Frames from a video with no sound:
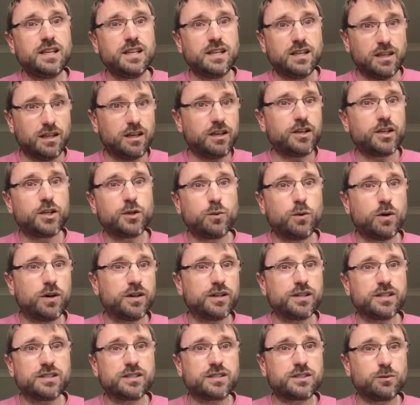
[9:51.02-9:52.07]

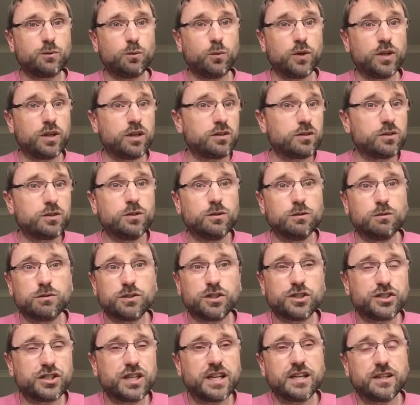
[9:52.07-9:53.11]
Likewise, we are called
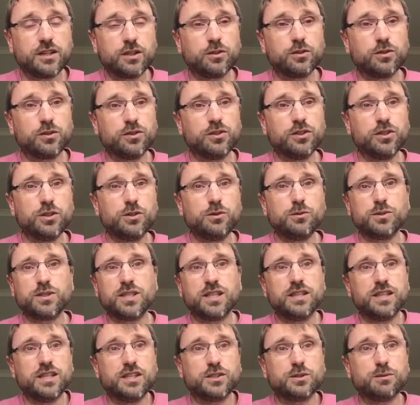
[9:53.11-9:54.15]
to share the good news
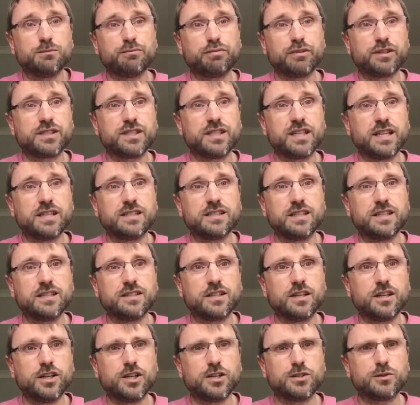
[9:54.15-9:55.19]
in these unprecedented
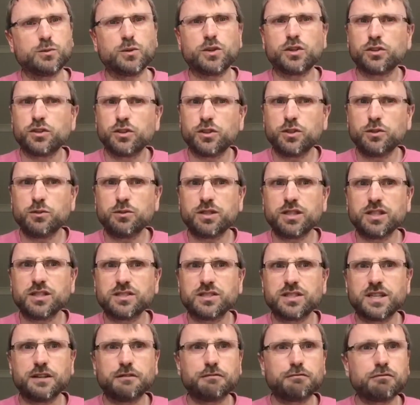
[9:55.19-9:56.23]
times. We've got to do things
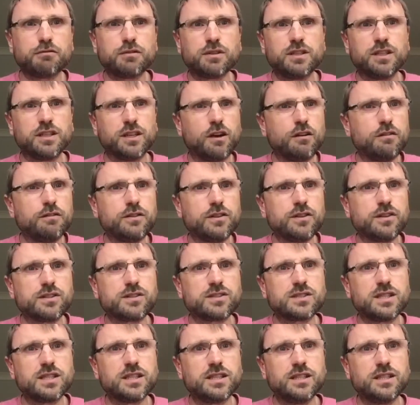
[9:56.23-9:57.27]
differently,
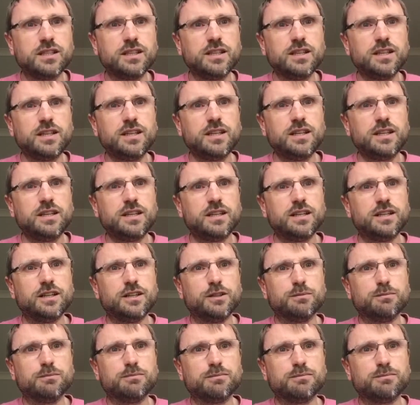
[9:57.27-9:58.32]
obviously,
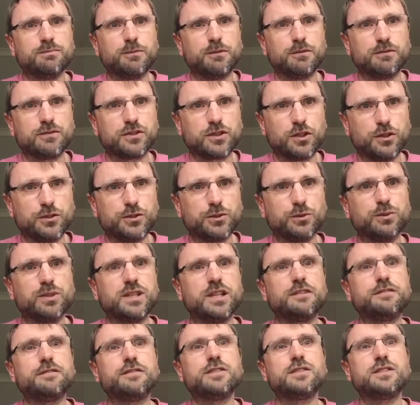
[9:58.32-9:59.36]
with social
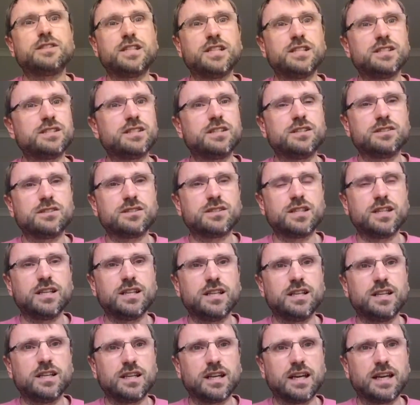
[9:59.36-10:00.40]

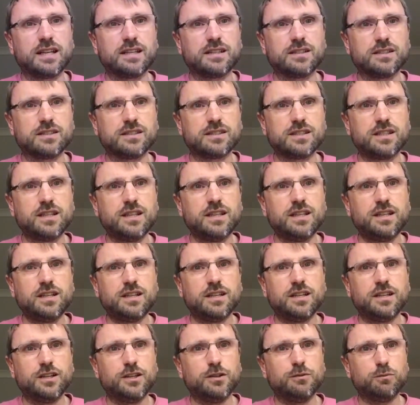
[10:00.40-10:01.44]
distancing and
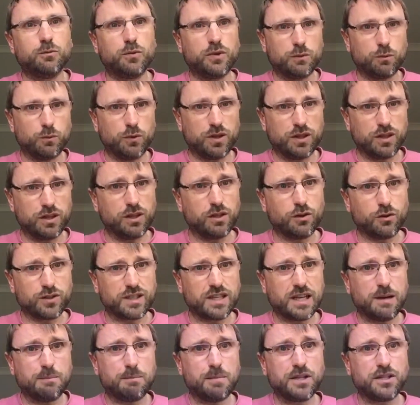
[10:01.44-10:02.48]
with
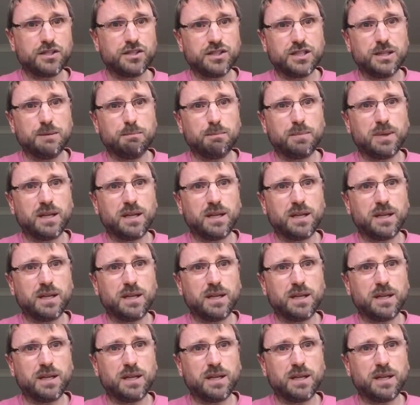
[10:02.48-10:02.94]
lockdown measures in